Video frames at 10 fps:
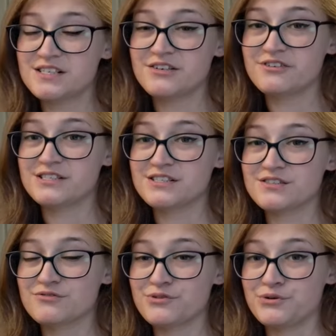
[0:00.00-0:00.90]

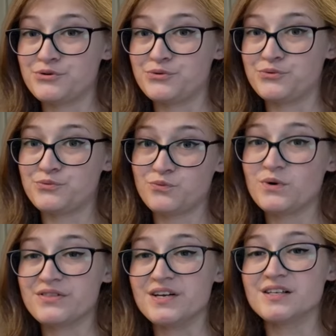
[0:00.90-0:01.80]
Daenerys' crew
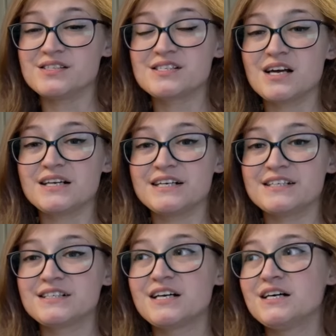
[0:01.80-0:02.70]
with the
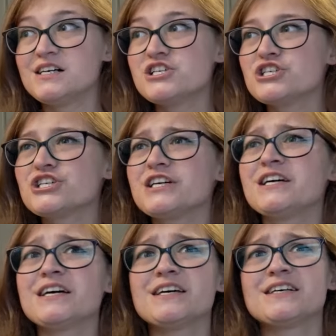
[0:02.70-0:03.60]
Unsullied.
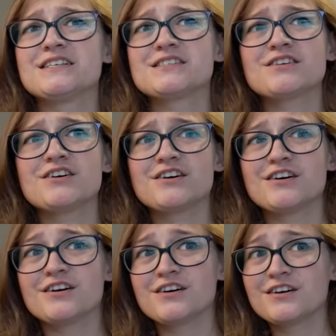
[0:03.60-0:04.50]
She is
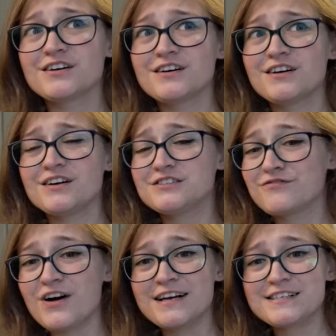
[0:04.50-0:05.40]
her
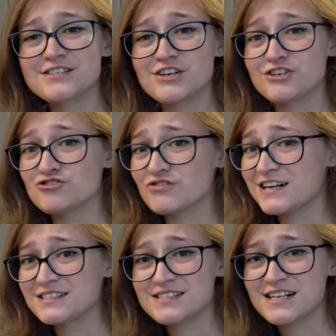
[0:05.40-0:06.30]
advisor,
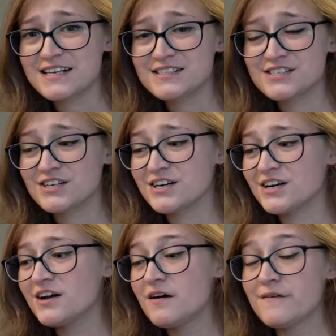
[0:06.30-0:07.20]

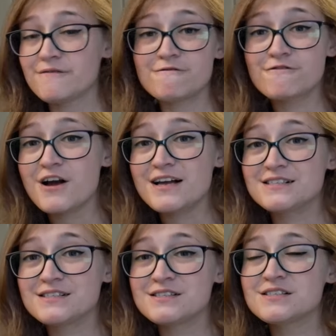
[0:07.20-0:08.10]
translator,
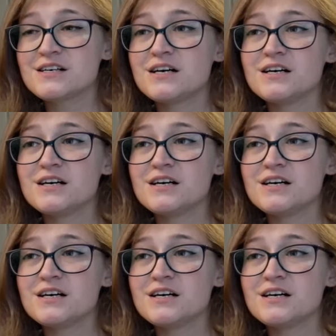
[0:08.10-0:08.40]
friend.